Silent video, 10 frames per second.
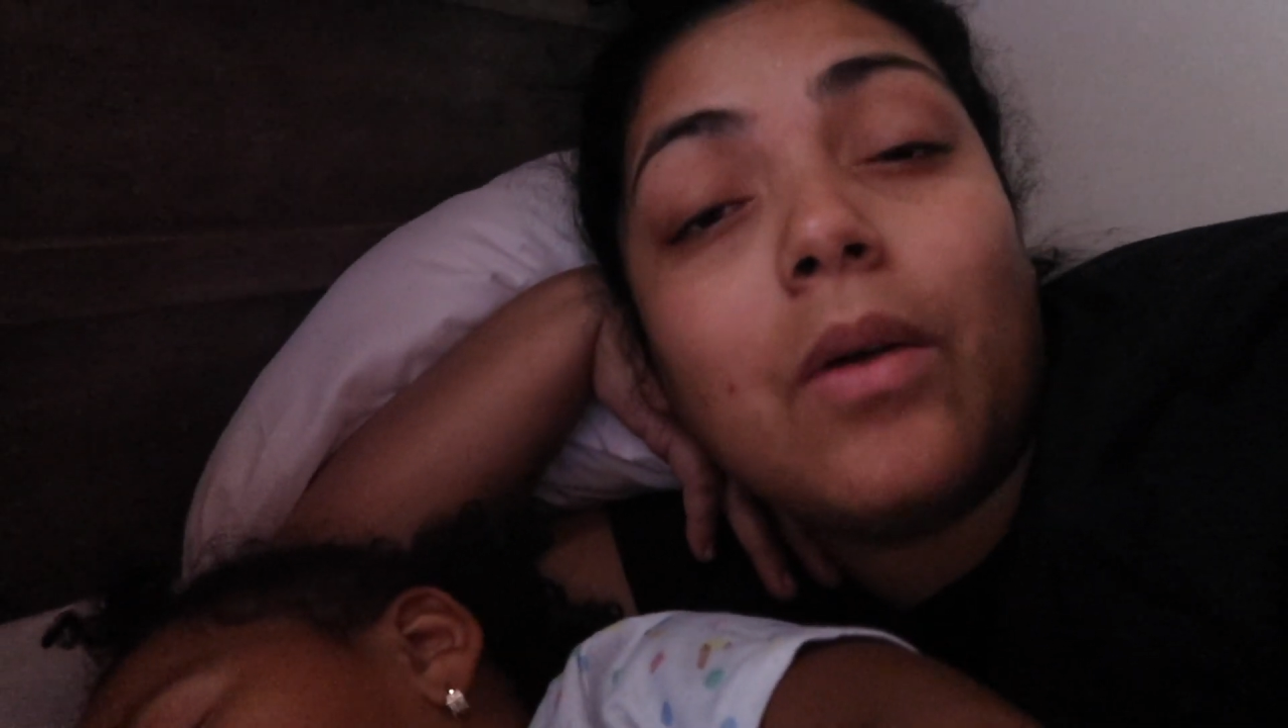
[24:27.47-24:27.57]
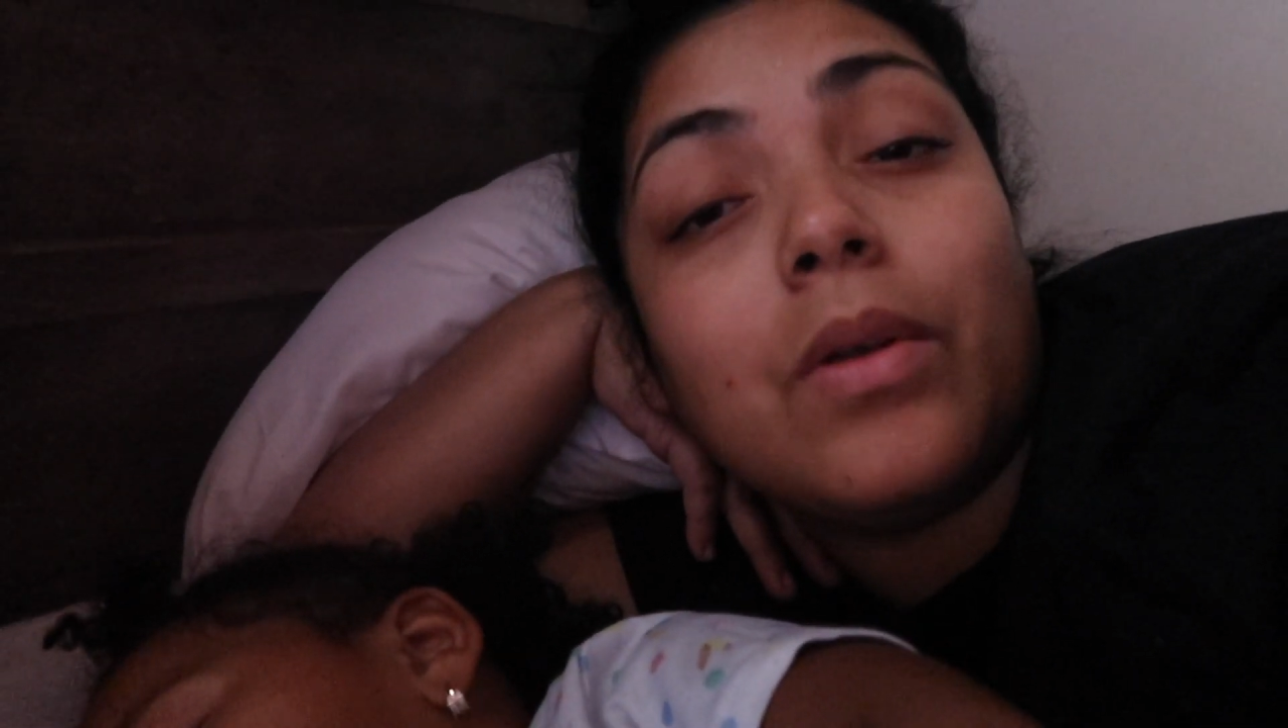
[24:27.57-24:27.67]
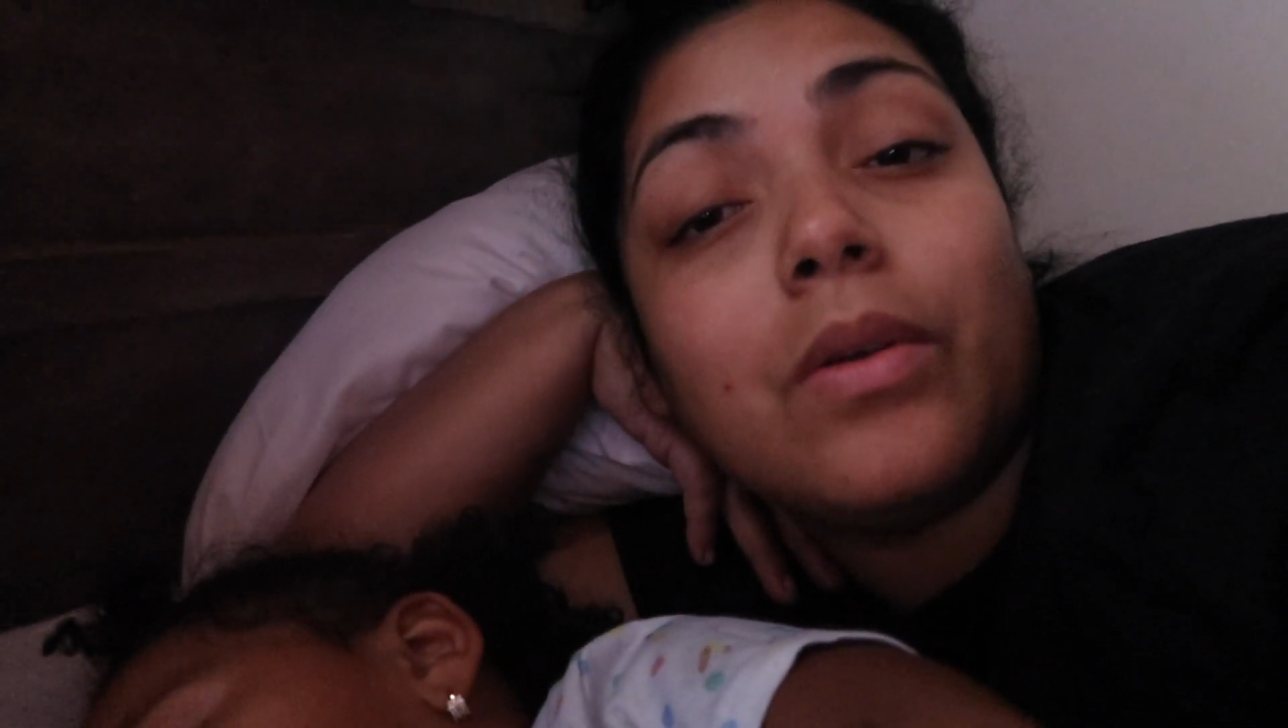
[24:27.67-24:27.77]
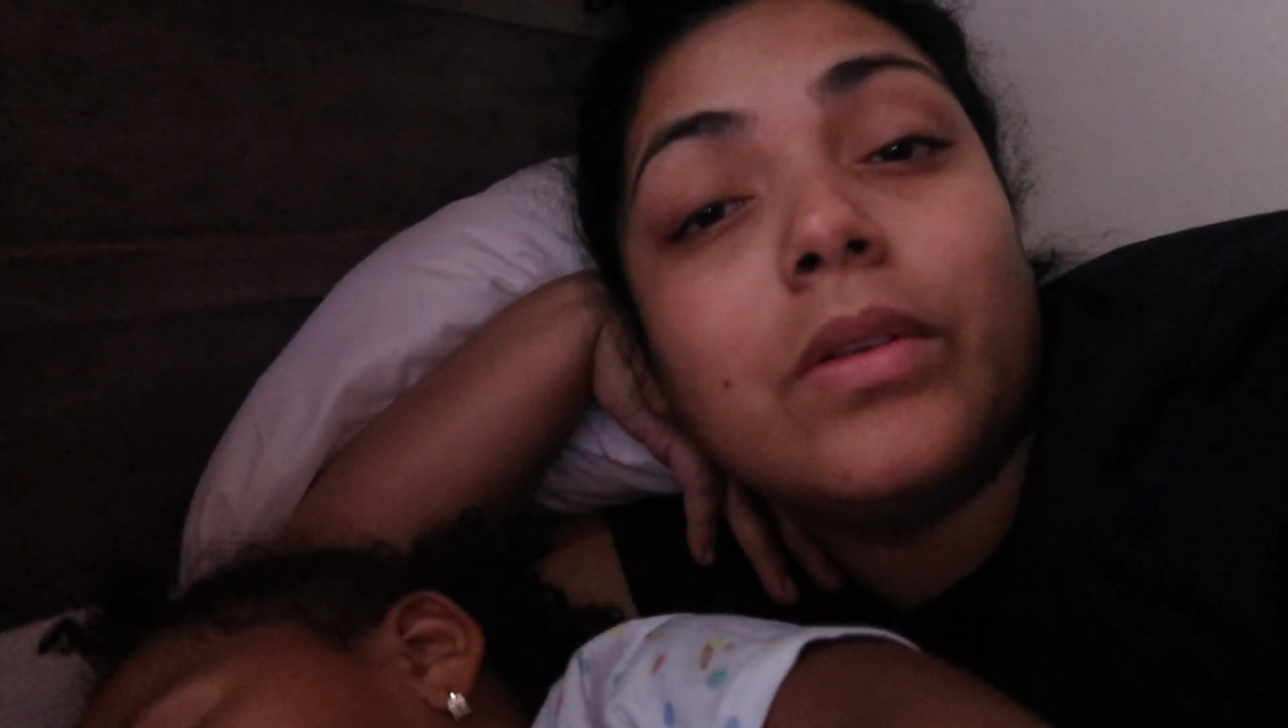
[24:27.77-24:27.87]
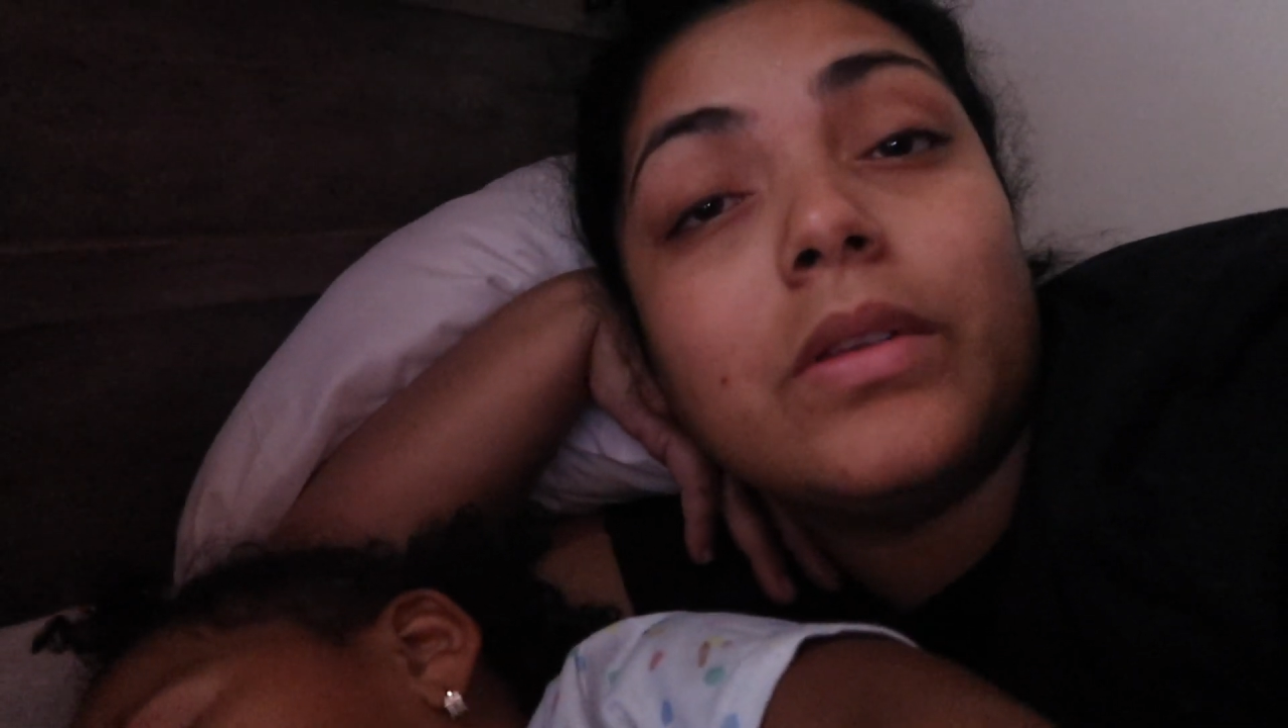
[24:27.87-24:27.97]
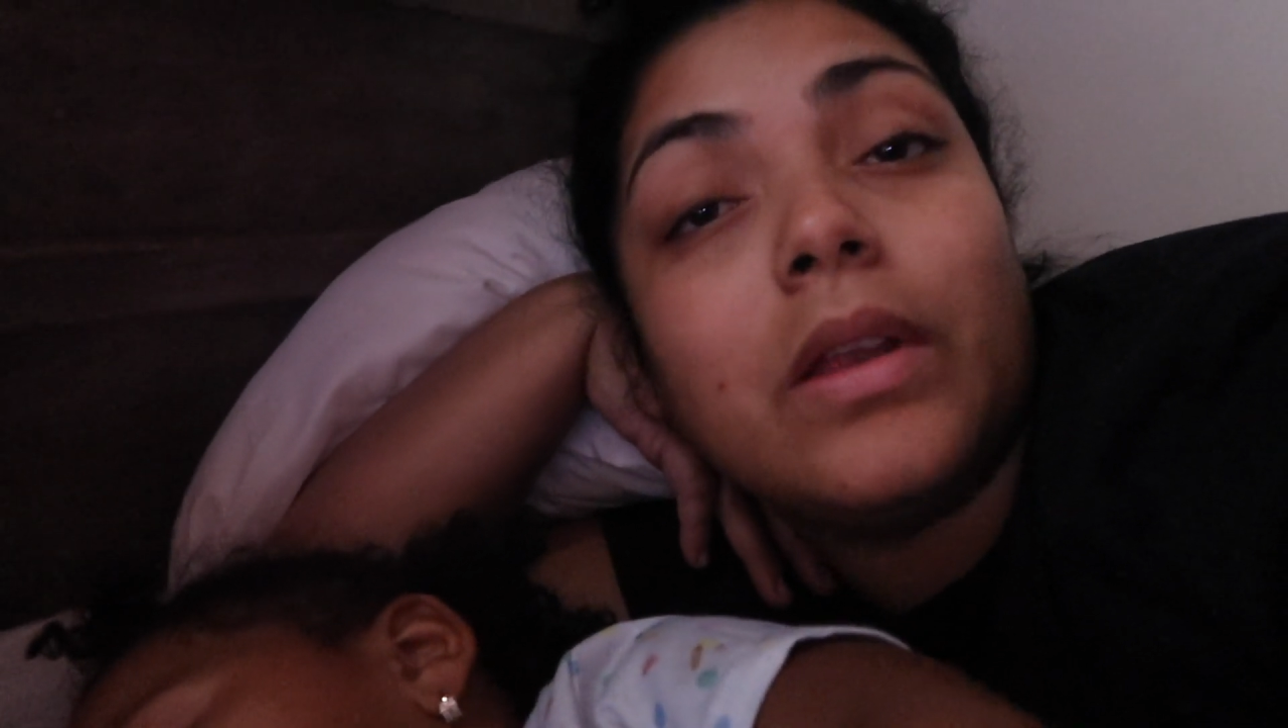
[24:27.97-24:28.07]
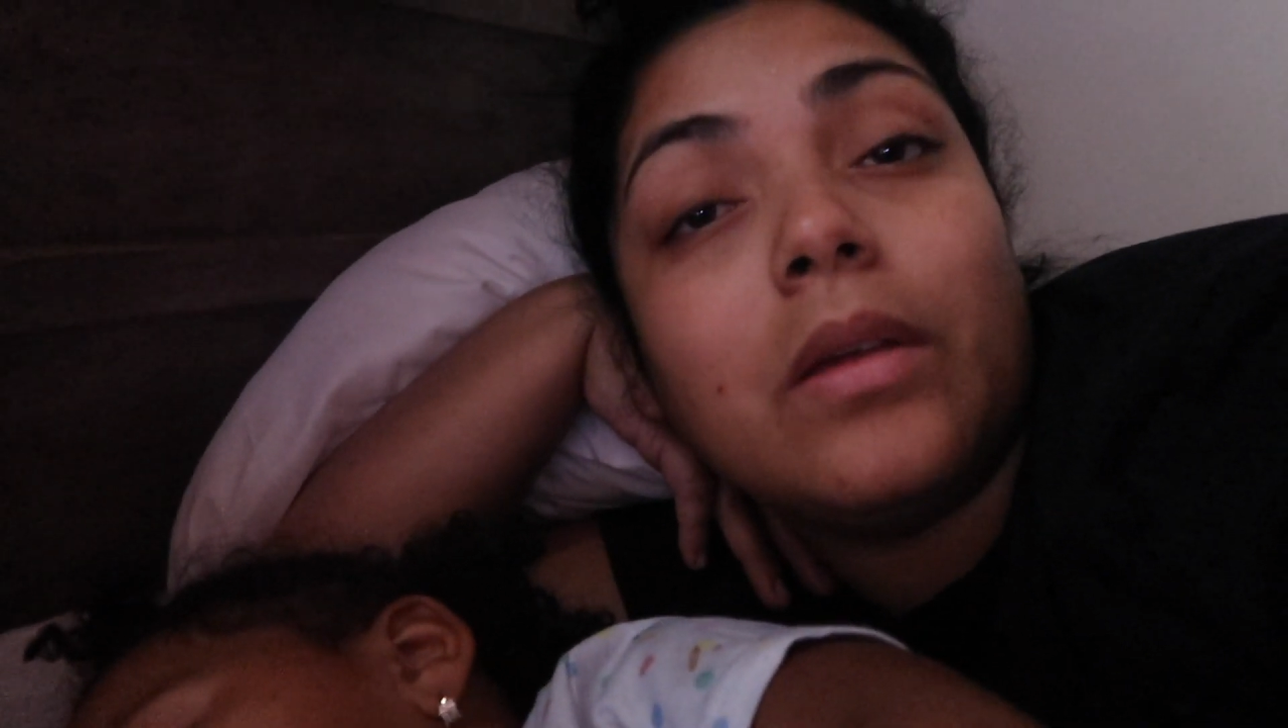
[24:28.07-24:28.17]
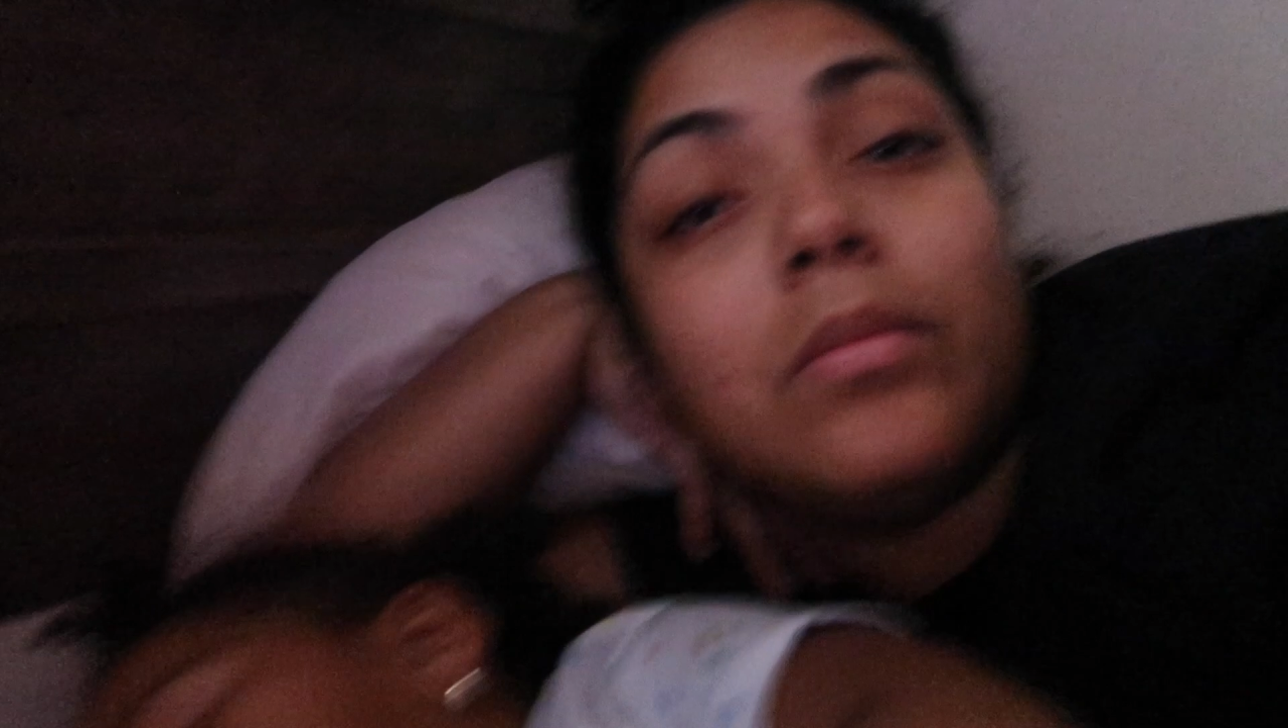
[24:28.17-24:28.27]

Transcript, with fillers: want to go to sleep.